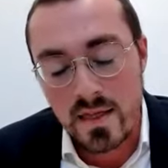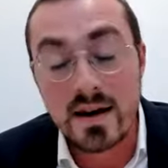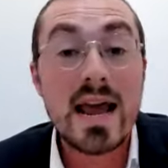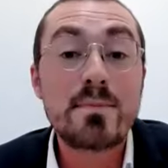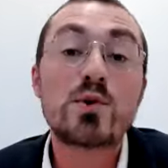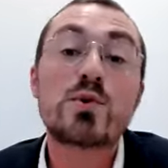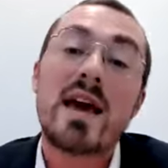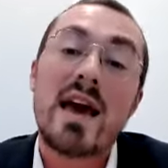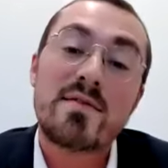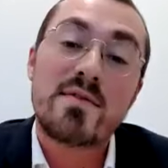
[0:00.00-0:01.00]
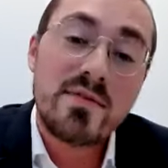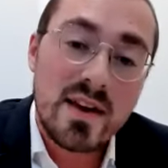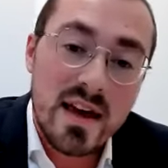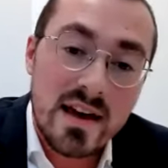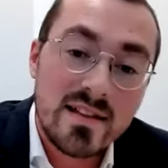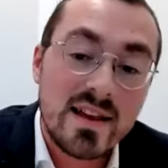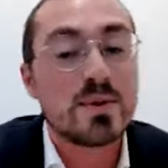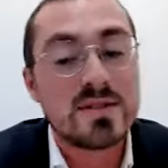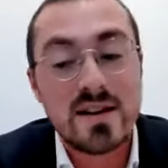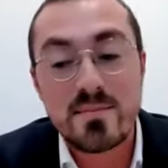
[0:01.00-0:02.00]
The name Yud Kei Vav Kei, like
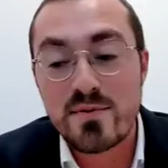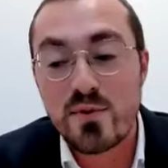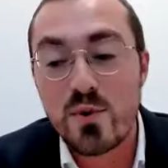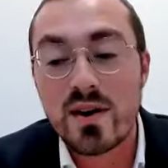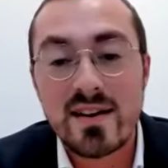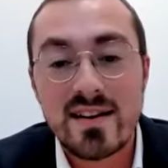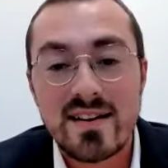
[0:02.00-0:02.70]
we said before,